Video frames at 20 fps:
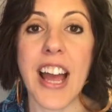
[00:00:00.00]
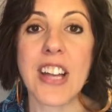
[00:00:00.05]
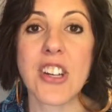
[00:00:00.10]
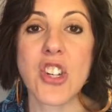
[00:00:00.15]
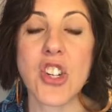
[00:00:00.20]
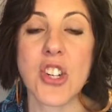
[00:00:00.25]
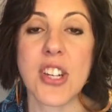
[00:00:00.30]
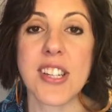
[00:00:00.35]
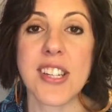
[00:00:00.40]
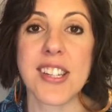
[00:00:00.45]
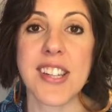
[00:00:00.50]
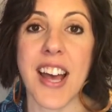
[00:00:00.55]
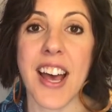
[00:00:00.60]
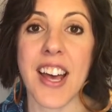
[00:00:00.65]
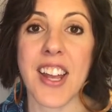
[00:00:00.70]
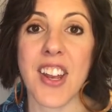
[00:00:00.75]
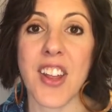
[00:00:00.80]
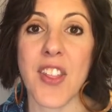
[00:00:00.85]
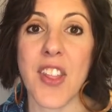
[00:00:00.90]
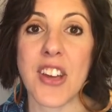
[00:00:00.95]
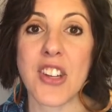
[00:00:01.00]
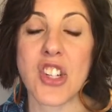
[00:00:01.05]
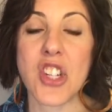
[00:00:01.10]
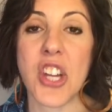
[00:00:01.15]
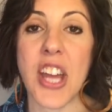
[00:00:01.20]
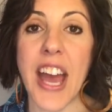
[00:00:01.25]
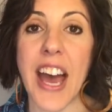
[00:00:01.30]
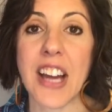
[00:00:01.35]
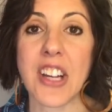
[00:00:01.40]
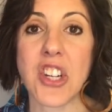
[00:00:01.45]
and she said that
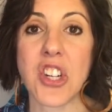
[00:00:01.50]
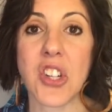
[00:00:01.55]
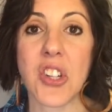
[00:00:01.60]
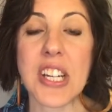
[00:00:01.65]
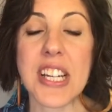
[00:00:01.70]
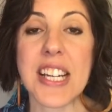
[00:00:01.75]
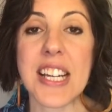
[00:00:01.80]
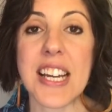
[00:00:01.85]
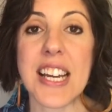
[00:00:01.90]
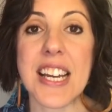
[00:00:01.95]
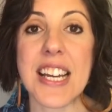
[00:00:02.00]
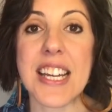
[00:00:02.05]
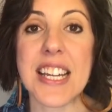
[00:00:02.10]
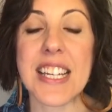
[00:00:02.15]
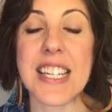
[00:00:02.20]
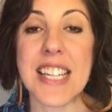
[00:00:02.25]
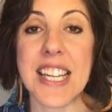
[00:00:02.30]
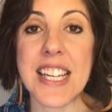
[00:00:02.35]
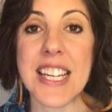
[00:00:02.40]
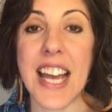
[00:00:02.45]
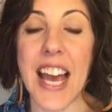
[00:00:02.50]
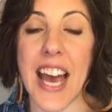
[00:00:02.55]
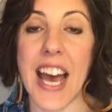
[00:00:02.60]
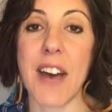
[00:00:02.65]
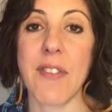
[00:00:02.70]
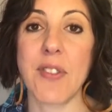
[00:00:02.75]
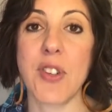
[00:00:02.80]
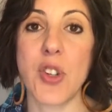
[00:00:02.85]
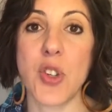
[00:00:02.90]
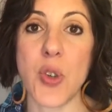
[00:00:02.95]
she actually didn't
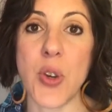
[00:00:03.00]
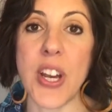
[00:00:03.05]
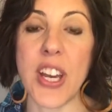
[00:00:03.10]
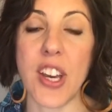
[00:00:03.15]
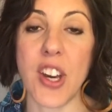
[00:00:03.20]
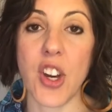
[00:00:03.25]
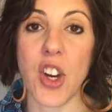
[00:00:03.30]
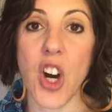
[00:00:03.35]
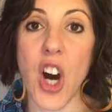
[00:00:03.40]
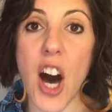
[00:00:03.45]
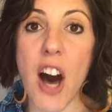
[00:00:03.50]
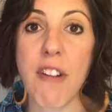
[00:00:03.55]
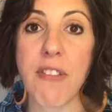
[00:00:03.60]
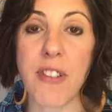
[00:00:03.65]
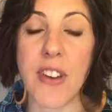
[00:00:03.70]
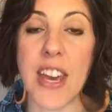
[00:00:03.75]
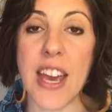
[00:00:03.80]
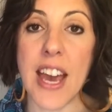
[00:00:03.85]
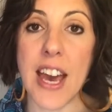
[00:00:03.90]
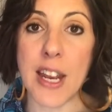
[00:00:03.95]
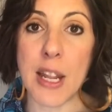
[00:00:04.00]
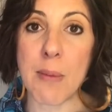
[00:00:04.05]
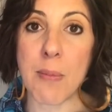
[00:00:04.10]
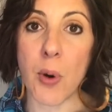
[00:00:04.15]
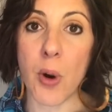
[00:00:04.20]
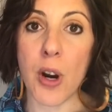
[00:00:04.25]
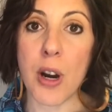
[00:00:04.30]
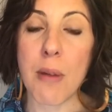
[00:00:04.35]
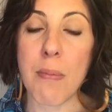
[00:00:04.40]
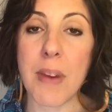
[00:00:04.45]
have to drink coffee
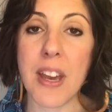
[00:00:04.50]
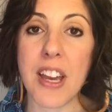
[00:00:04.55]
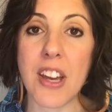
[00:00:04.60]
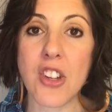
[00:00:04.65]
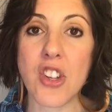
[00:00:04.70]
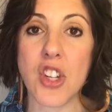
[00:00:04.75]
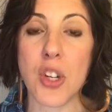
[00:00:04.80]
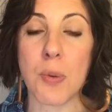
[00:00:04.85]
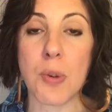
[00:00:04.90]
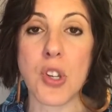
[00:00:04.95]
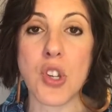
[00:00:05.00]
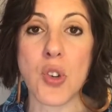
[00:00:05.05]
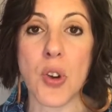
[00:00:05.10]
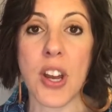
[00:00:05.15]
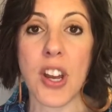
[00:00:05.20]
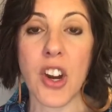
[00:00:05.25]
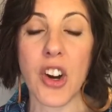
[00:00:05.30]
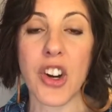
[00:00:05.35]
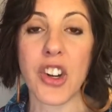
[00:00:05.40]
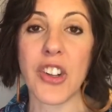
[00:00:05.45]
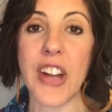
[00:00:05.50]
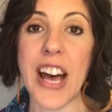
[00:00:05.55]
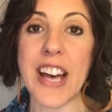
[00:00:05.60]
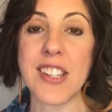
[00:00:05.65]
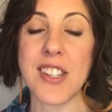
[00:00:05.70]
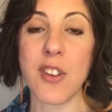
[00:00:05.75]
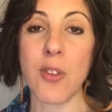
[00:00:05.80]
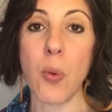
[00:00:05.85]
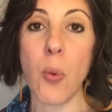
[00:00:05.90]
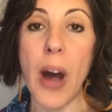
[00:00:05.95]
anymore because she would drink her
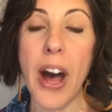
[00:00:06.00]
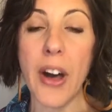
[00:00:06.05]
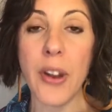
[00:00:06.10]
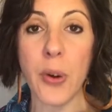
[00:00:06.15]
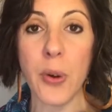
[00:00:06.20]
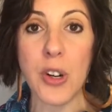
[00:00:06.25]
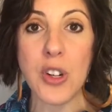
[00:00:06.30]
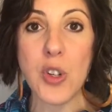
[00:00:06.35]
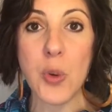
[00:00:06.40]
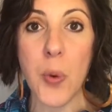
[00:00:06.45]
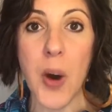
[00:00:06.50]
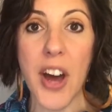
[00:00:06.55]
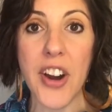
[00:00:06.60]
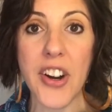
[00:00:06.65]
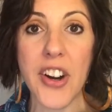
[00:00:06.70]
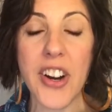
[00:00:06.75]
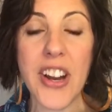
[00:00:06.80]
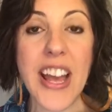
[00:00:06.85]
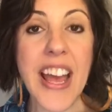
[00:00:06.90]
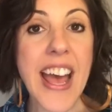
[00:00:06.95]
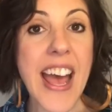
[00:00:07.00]
glass of wild orange water,